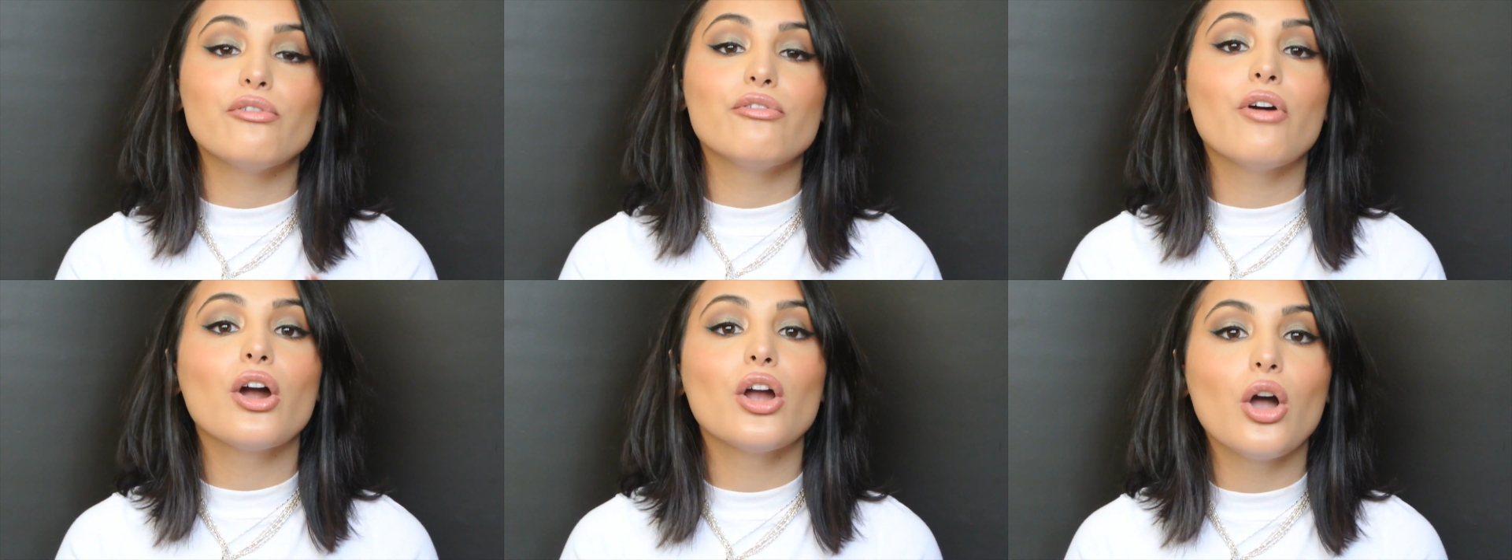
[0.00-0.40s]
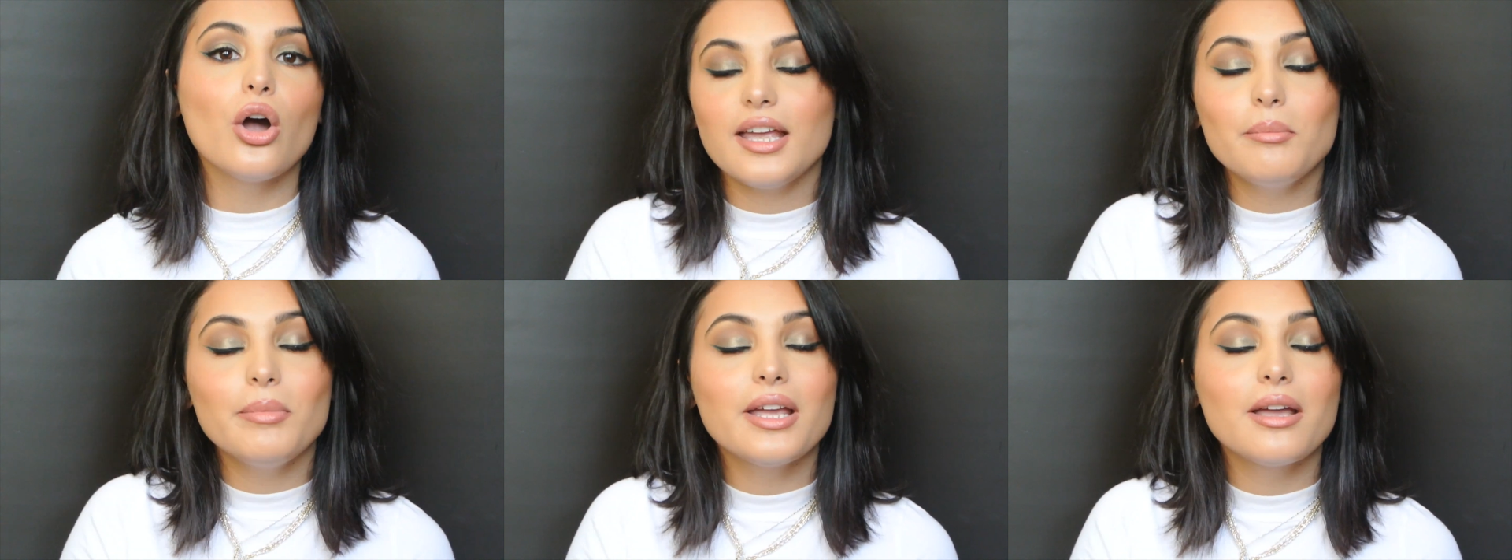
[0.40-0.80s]

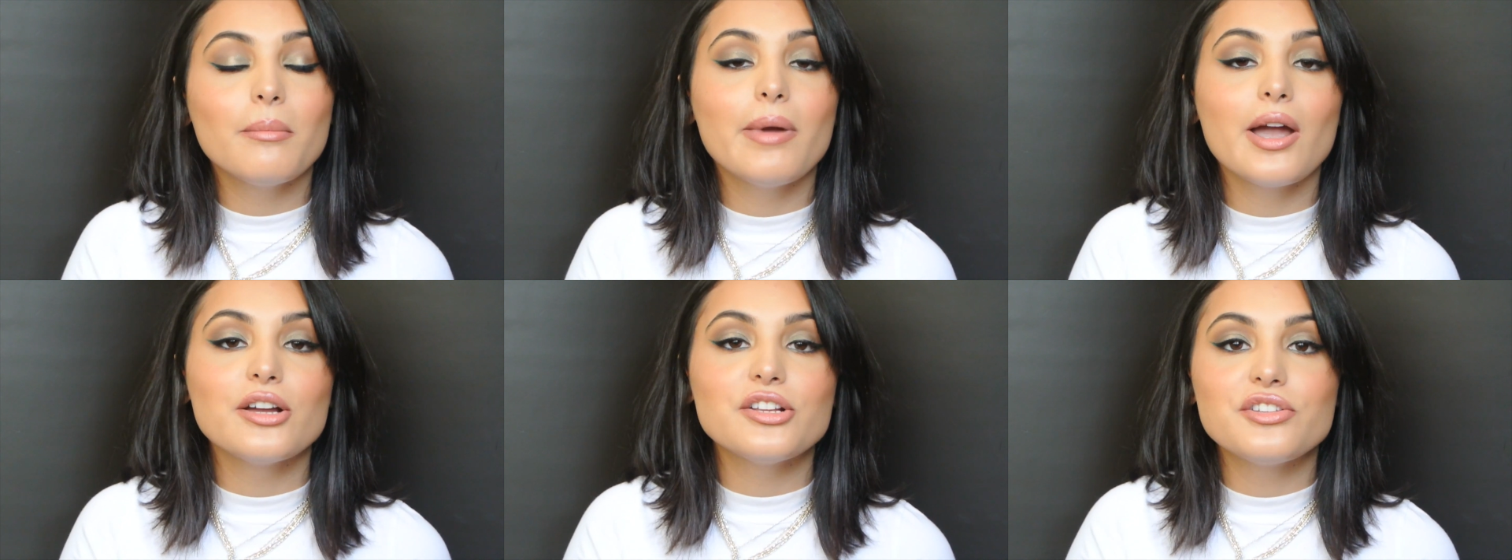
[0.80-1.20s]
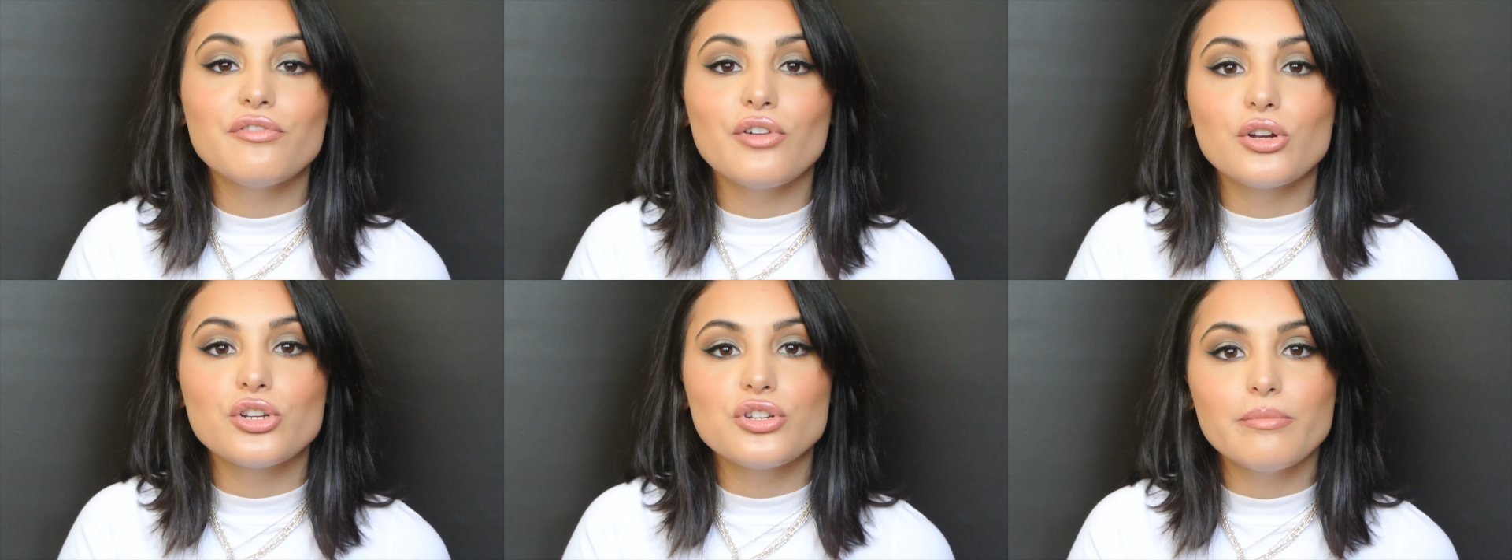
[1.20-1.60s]
Virgo can be compared to
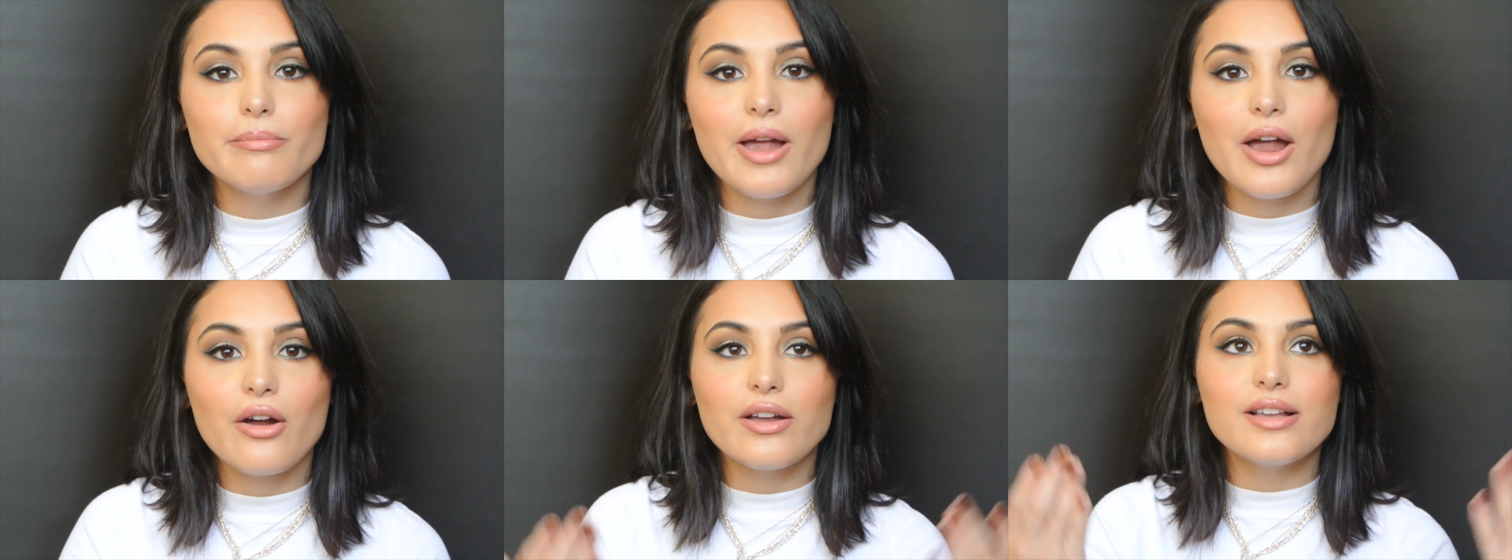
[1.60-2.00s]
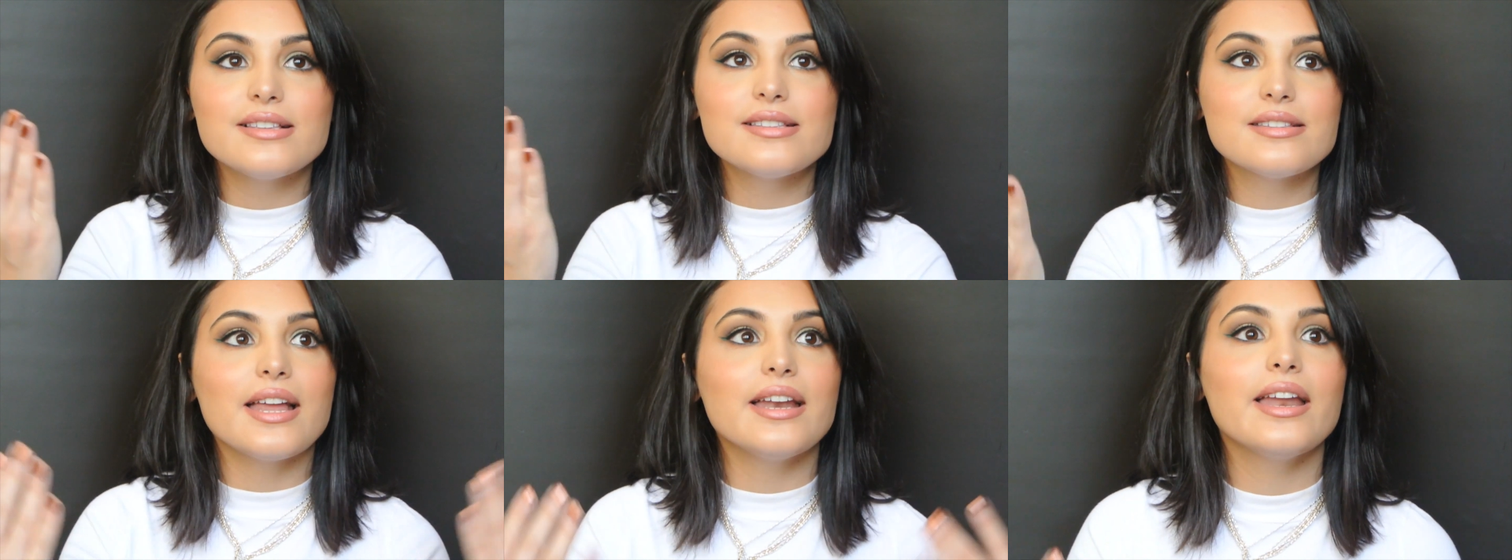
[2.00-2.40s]
Virgin Mary
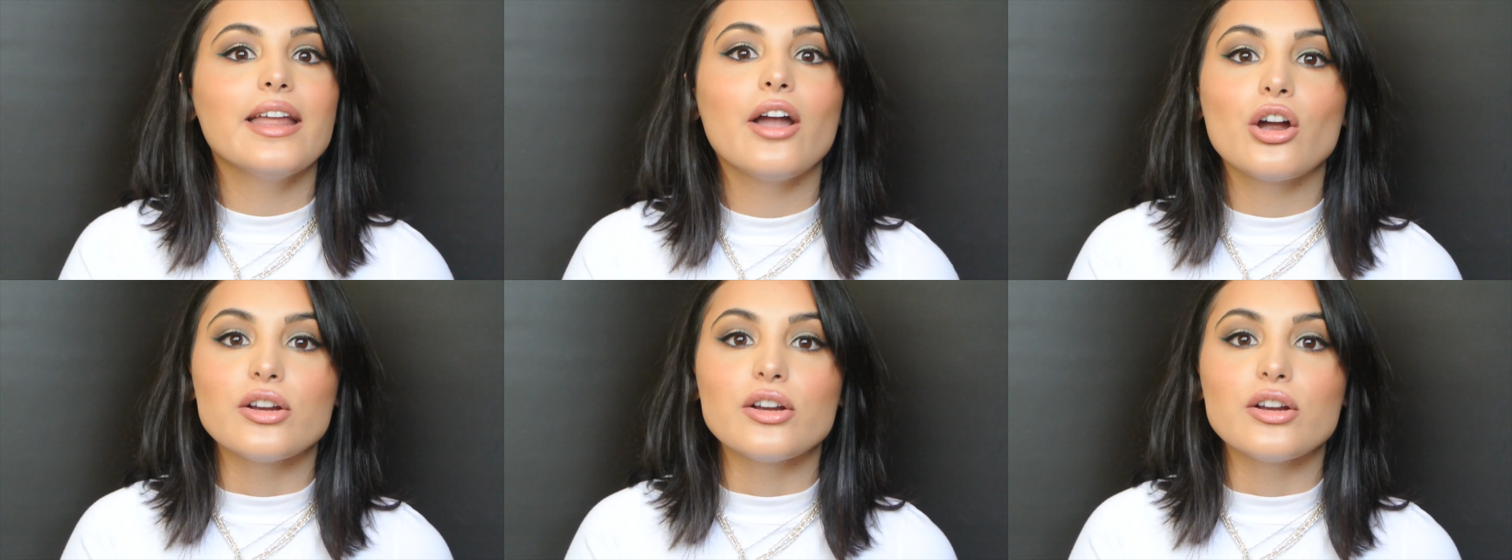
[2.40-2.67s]
sending